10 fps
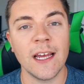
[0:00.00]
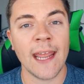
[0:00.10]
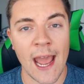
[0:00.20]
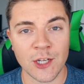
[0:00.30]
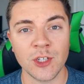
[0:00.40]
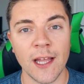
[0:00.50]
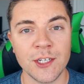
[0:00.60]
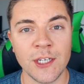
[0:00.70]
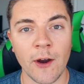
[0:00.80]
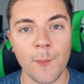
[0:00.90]
to catch
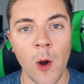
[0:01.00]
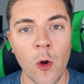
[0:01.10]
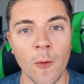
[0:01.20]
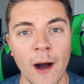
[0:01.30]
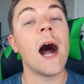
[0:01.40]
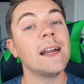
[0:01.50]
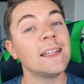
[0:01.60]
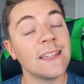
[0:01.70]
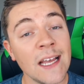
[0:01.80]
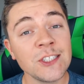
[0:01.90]
legendary Pokemon.
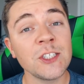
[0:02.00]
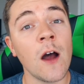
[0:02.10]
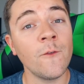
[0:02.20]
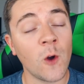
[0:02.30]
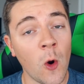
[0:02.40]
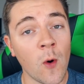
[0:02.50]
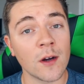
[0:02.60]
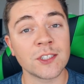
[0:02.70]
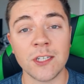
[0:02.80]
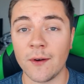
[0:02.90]
Unless, of
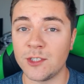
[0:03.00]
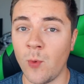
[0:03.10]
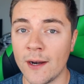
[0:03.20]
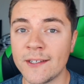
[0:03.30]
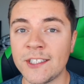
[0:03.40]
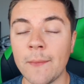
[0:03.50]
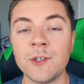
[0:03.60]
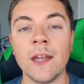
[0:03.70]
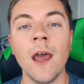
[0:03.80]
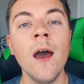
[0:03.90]
course, there is one
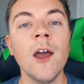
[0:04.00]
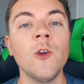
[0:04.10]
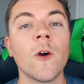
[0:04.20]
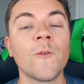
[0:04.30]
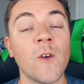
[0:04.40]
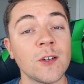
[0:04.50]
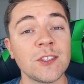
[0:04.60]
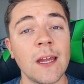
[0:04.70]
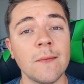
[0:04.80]
exception. Your first